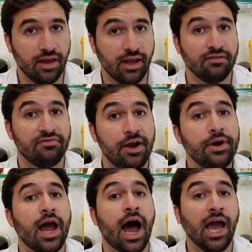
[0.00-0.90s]
and very
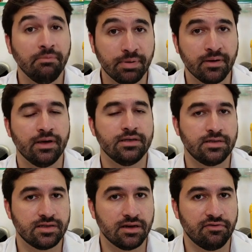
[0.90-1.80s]
hype
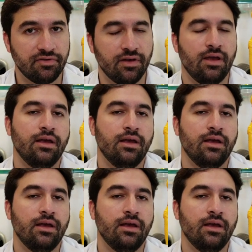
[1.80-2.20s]
stuff